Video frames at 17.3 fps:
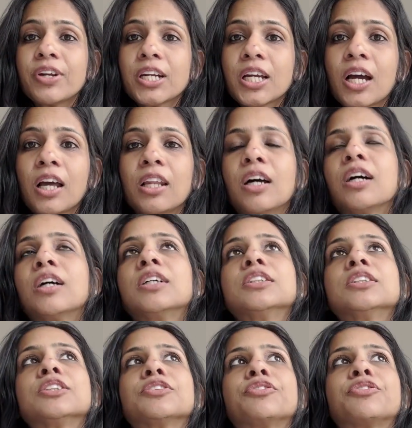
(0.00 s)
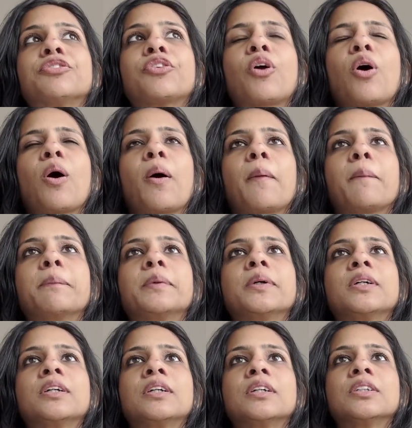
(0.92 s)
colors from
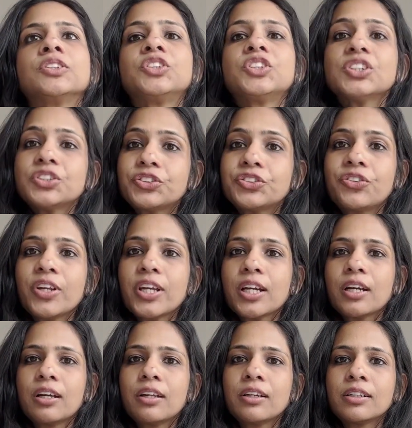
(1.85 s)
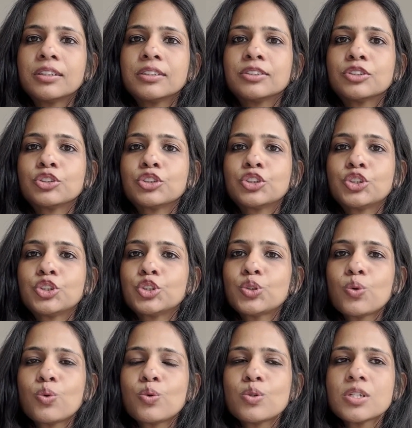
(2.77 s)
just 3 colors. So
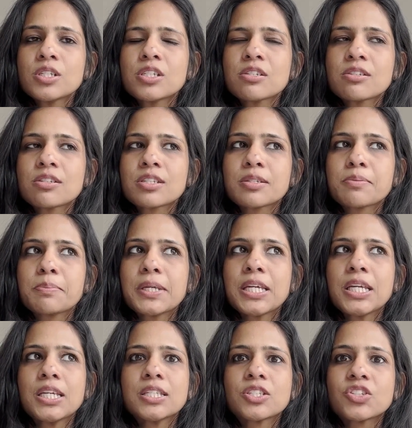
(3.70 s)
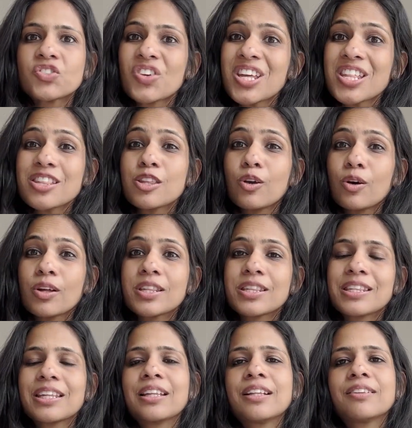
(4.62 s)
don't just stress
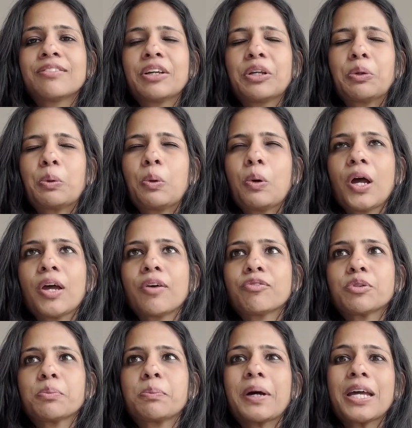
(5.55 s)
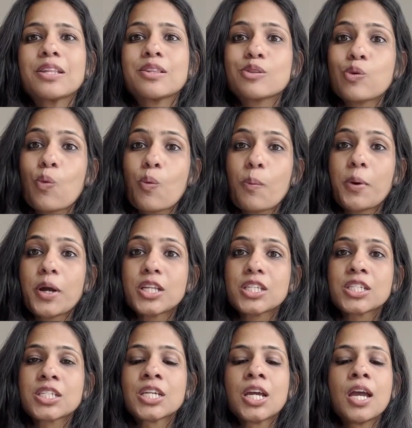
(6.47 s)
yourself that, oh, I have to buy so much.
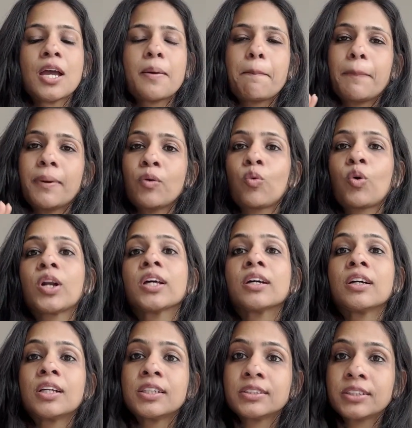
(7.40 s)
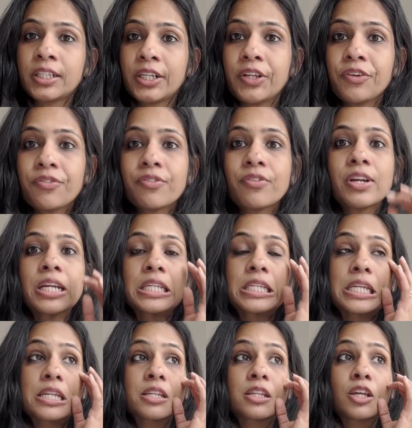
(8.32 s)
But watercolors are different.
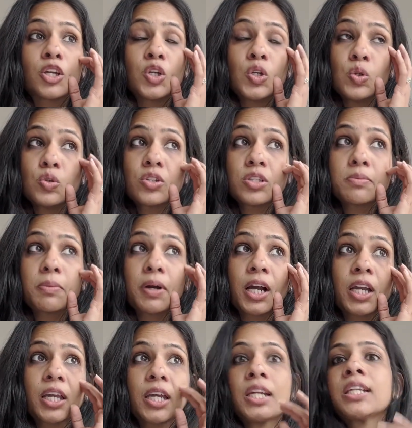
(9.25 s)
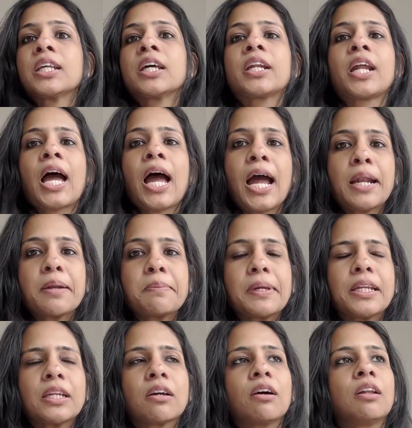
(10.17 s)
There's a huge market. There are
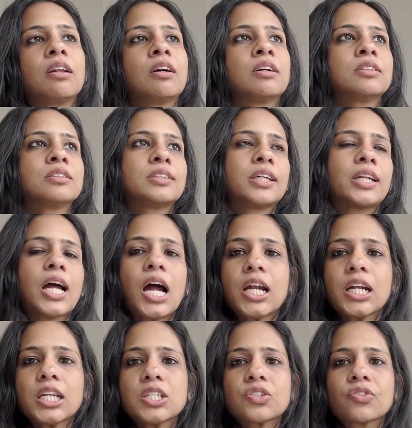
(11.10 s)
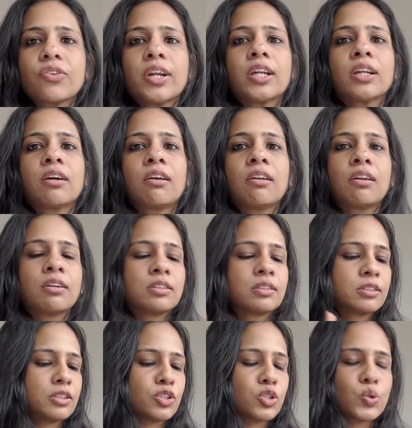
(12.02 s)
handmade colors, there are artist grade
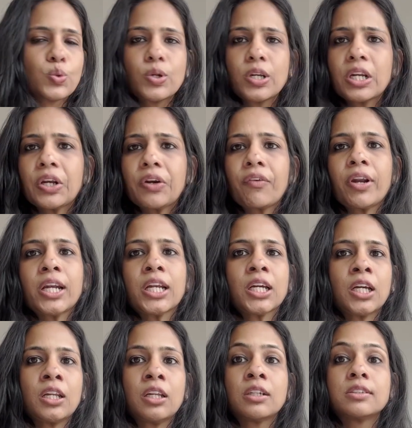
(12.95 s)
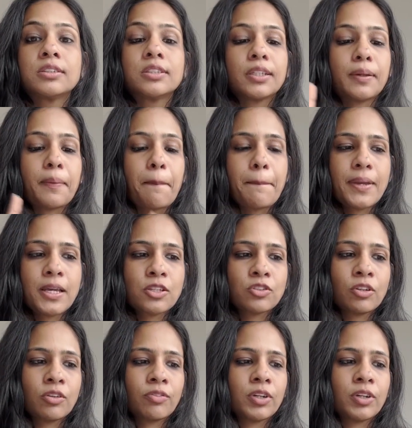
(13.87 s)
colors, there are student grade colors, there are a mix of